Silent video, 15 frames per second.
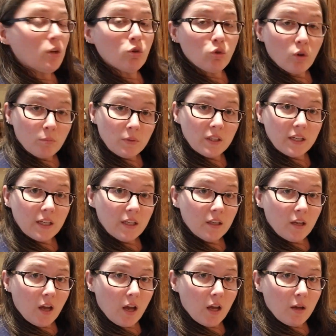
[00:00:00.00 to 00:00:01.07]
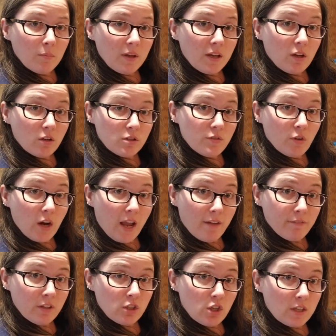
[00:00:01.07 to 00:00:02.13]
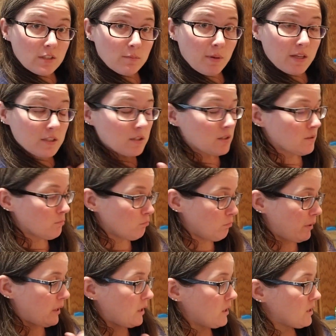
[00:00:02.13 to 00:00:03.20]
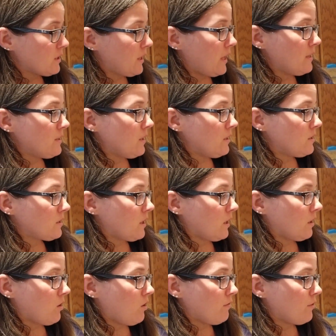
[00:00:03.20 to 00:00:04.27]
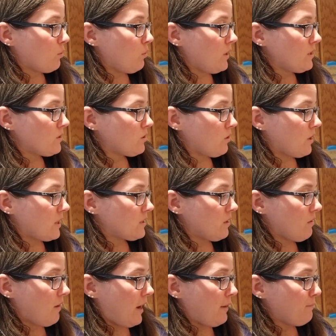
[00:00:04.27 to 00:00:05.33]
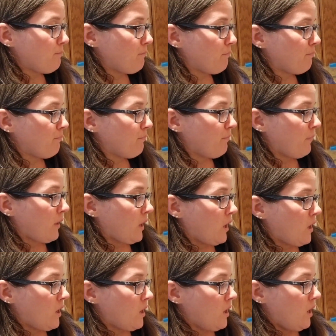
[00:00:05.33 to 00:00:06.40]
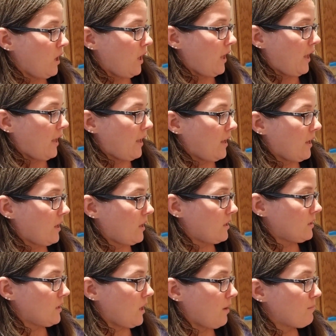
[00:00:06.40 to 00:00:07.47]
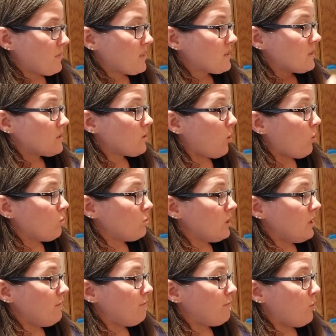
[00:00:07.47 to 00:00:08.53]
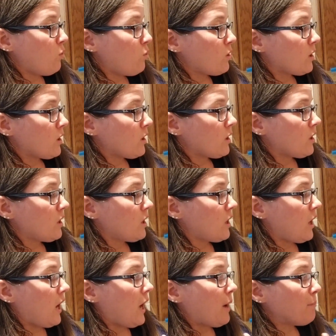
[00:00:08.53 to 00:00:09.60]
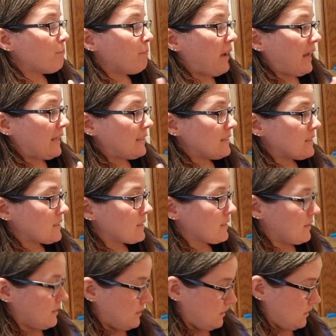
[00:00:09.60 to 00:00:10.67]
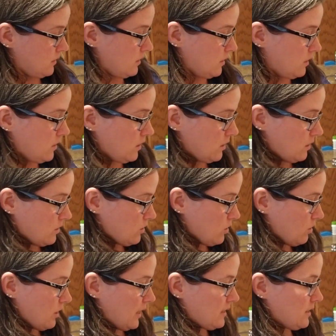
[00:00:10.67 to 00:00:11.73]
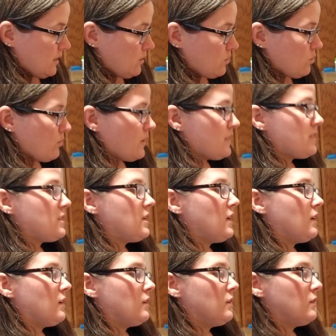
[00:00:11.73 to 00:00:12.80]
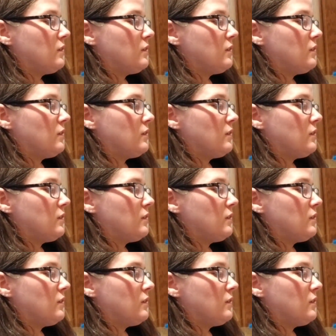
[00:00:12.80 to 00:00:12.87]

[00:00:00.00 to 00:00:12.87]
Normally, it calls for 1/2-inch headspace, but in this case, it's going to call for 1, so that's all right. And this is only for pints, so that's interesting.